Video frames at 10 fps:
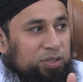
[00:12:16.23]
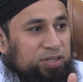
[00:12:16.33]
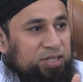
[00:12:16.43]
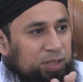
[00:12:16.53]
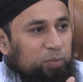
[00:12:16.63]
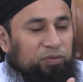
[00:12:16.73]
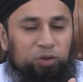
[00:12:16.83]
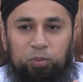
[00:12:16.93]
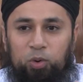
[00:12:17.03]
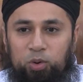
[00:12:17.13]
some of the
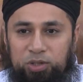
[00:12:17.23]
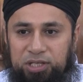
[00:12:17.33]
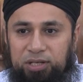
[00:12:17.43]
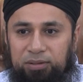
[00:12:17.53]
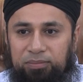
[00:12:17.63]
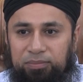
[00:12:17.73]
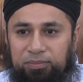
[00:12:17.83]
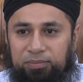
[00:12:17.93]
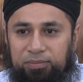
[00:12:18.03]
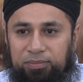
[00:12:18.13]
water.
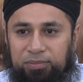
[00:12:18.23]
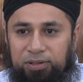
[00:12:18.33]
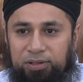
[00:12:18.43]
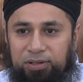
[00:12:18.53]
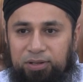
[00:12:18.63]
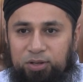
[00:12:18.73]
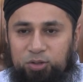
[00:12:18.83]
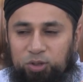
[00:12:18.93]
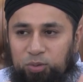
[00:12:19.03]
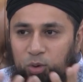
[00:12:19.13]

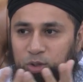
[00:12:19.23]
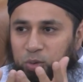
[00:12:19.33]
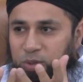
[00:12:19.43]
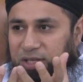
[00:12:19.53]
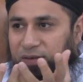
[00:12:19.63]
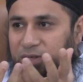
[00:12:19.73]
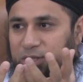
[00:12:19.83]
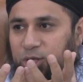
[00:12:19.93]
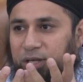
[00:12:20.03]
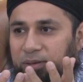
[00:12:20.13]
So the water was given
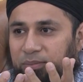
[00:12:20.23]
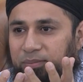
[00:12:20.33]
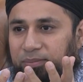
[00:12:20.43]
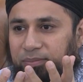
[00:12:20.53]
to him.